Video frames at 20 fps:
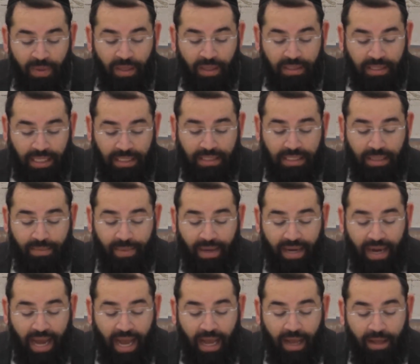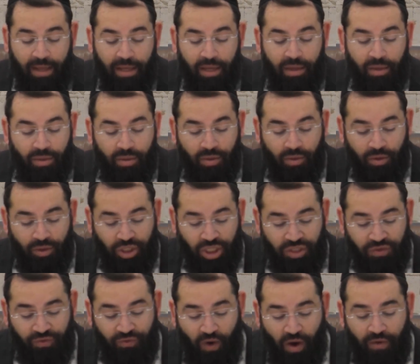Says the Gemara,
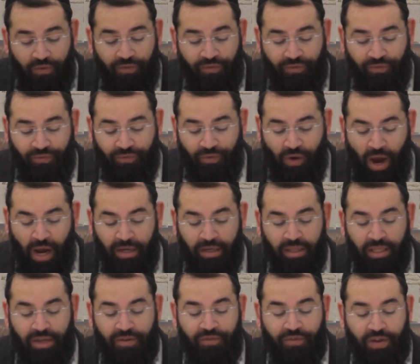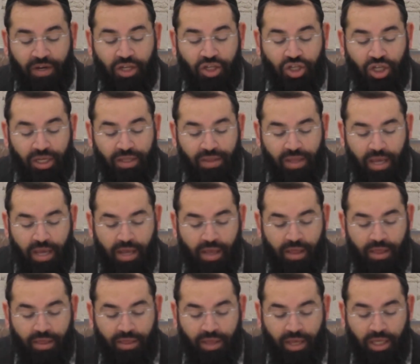finally finishing
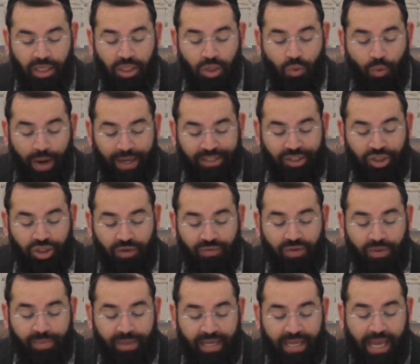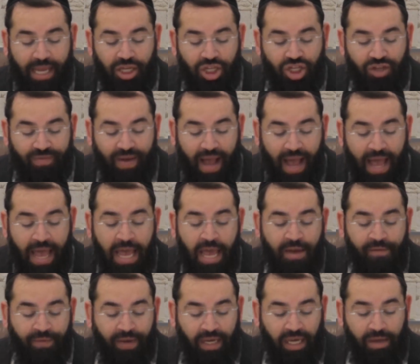the question of the Bnei HaYeshiva,
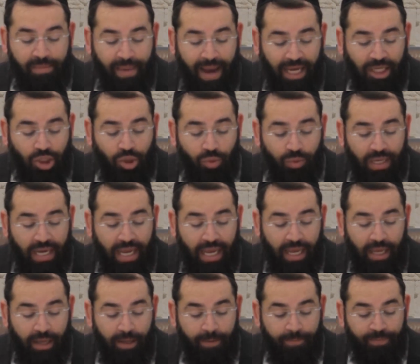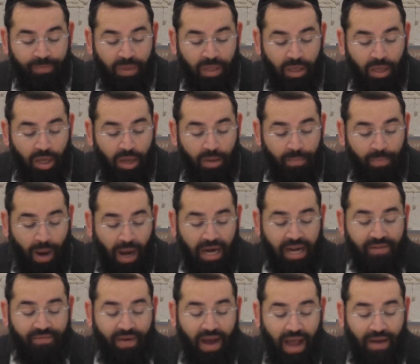Mechimashu le
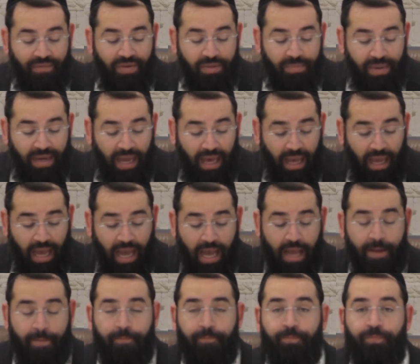bari v'avid melacha,